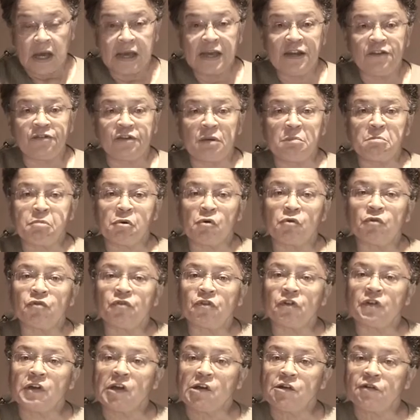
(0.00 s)
It's important
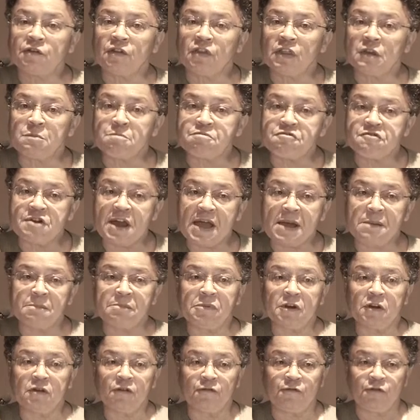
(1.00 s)
to note in the
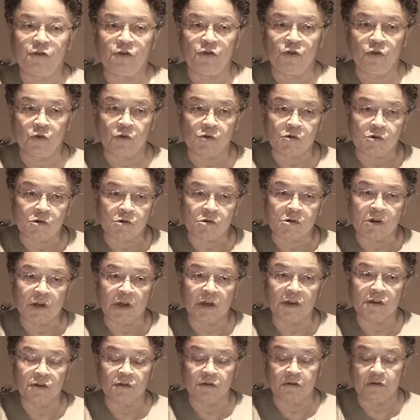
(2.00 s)
preamble of your
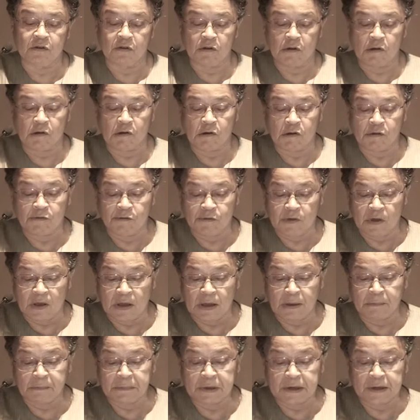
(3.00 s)
code of
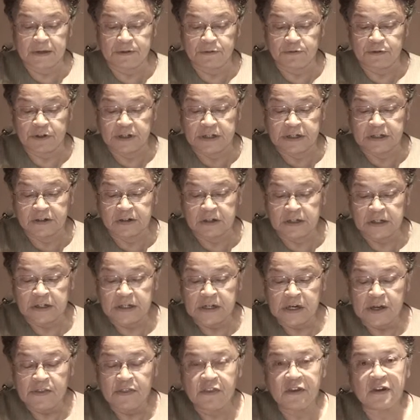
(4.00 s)
um, conduct
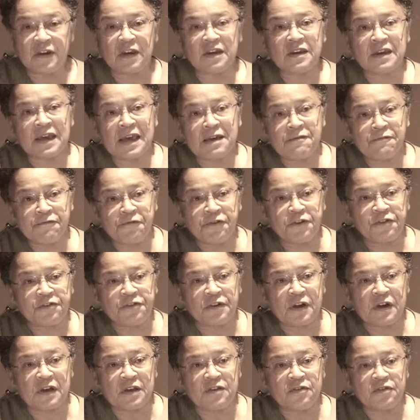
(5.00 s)
that it
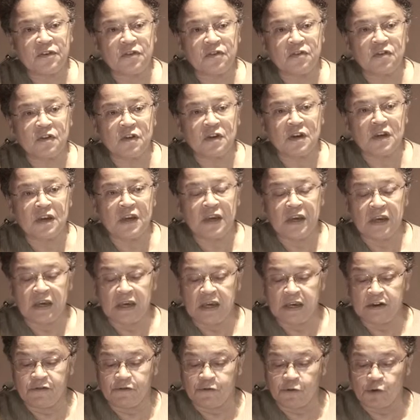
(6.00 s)
emphasizes the
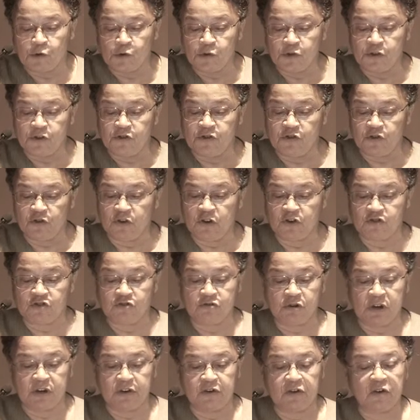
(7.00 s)
need for the
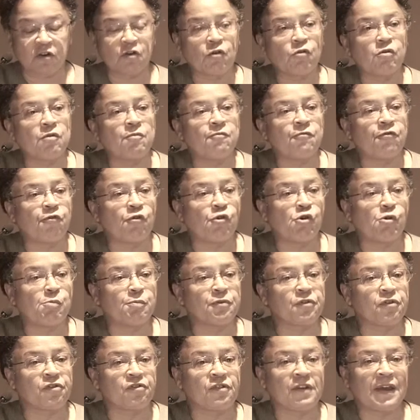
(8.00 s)
judiciary to conform
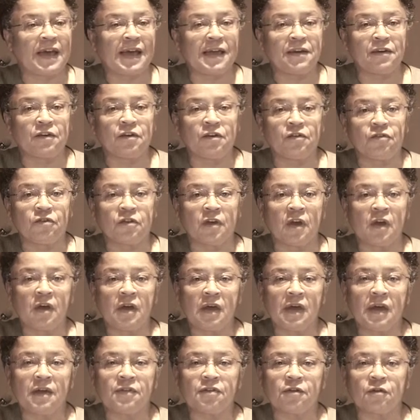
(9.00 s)
to standards,
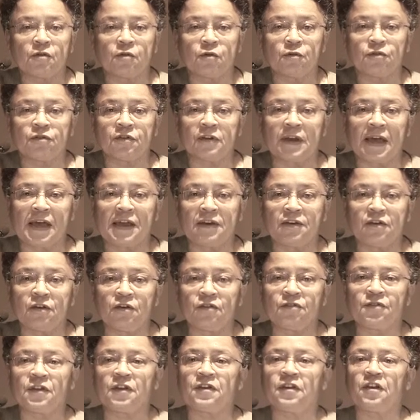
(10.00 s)
ethical
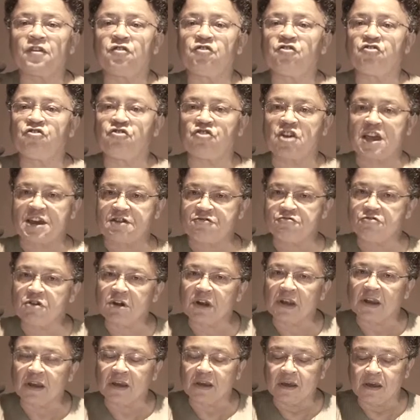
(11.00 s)
standards that are
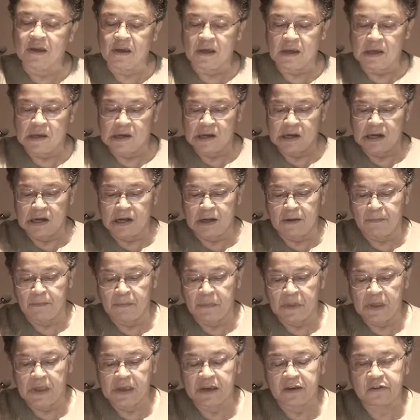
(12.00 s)
generally
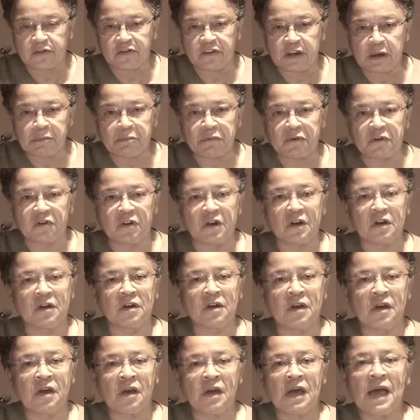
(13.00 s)
um, accepted,
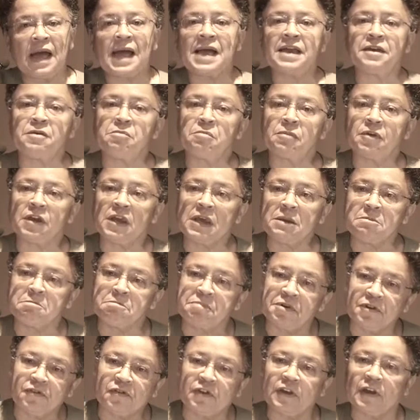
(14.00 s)
and in
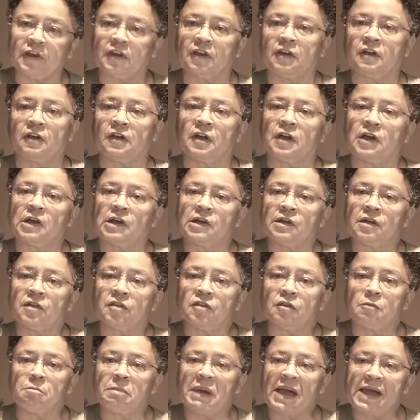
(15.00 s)
particular
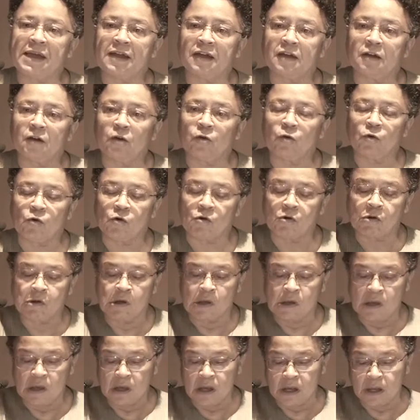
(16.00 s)
the Bangalore
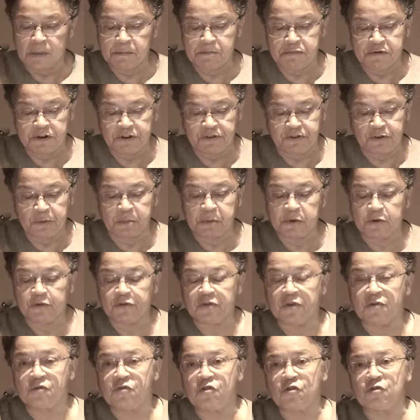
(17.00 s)
uh, principles
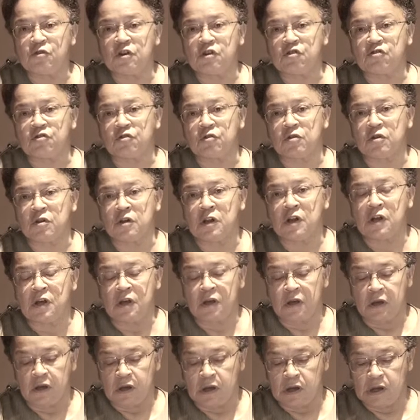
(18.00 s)
of judicial
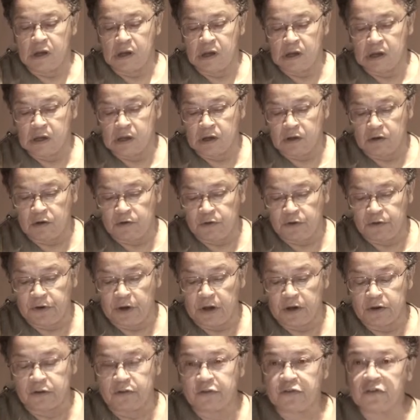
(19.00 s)
uh,
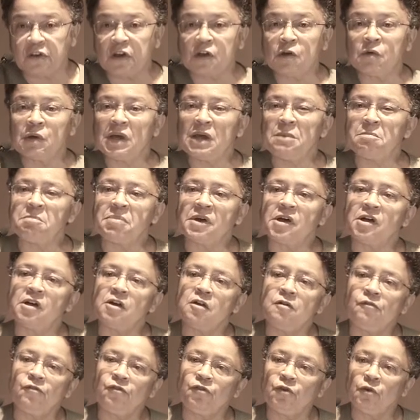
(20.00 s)
conduct. So it
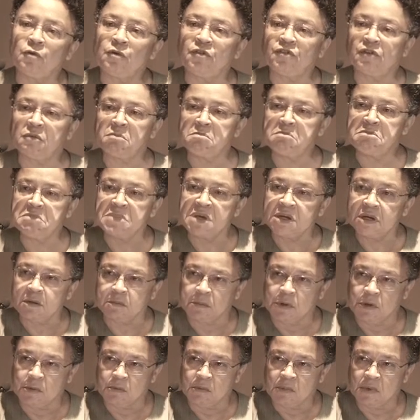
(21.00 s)
behoves you as a
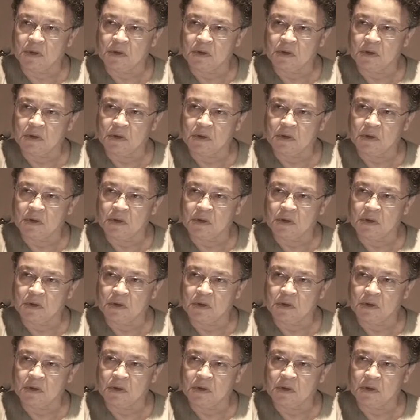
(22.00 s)
minimum